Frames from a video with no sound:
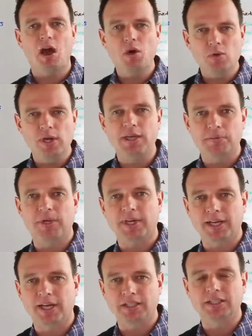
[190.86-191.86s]
only
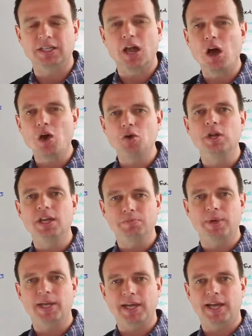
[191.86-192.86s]

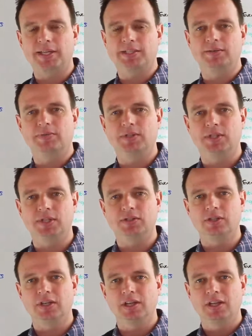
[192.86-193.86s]
pick
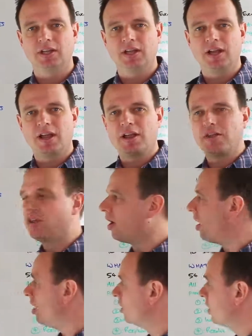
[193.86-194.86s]
activities that
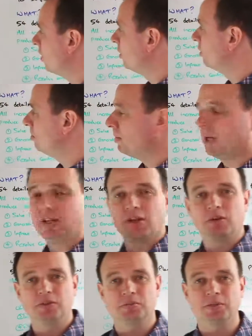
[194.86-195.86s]
are going to meet
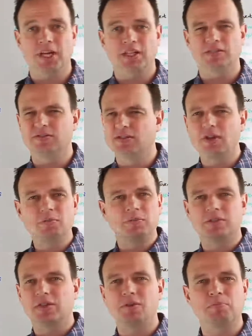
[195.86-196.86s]
those objectives.
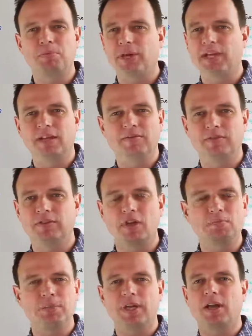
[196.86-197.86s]
Don't
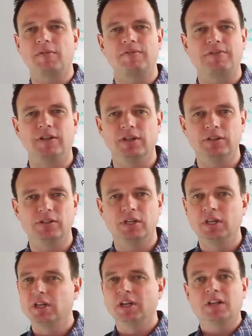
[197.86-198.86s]
pick up fillers.
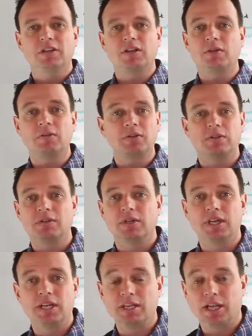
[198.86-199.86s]

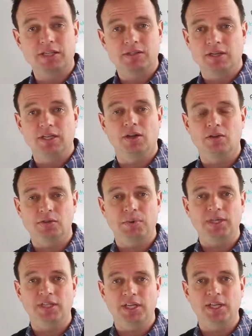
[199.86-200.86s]

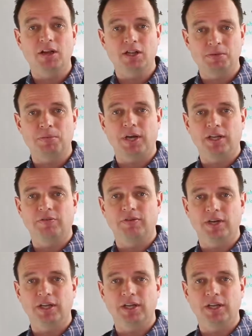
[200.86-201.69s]
Especially in the icebreaker